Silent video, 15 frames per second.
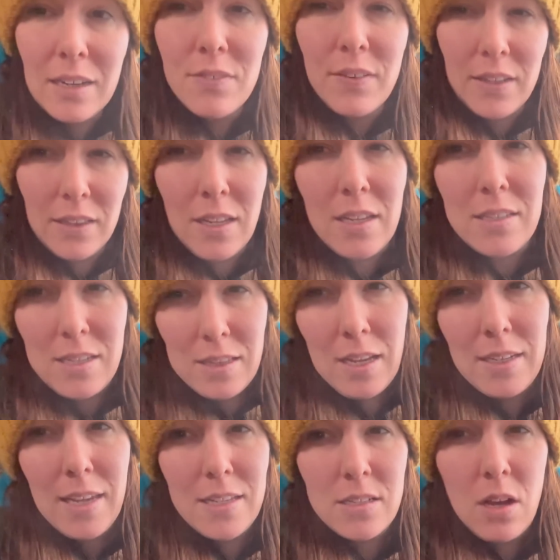if it
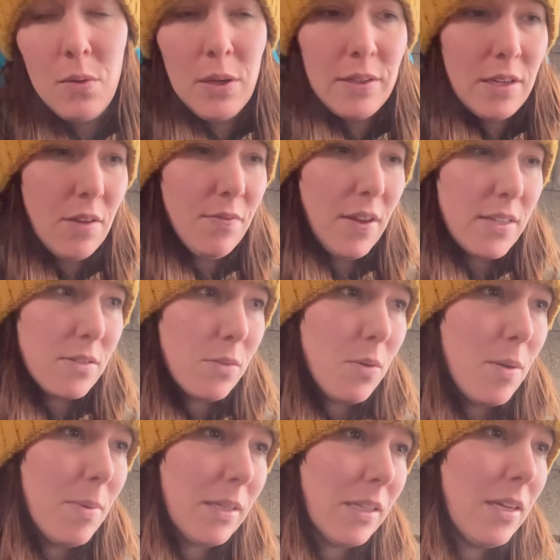gets going, affect them
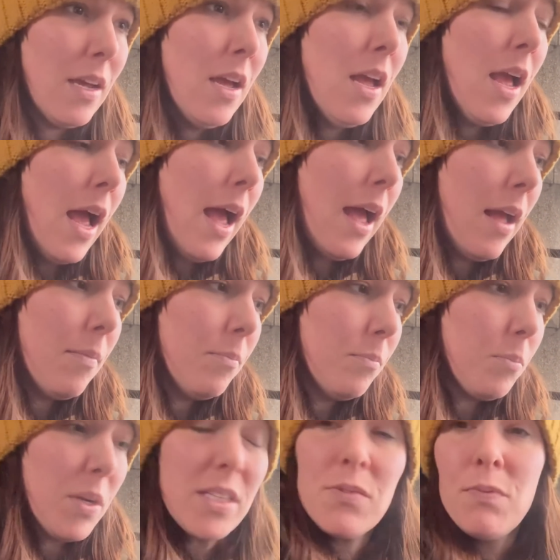quite badly.
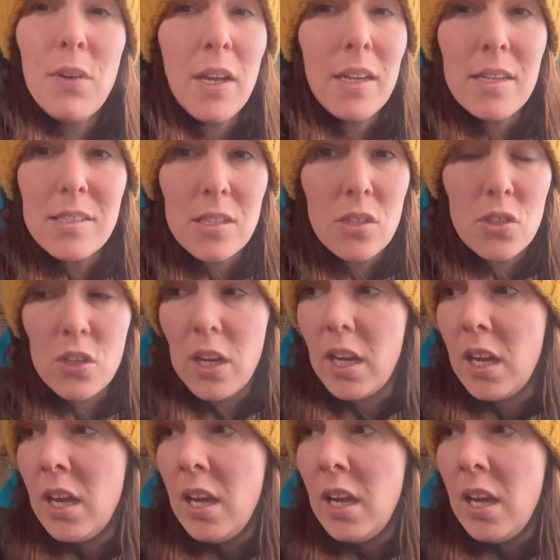But it's really easy to treat.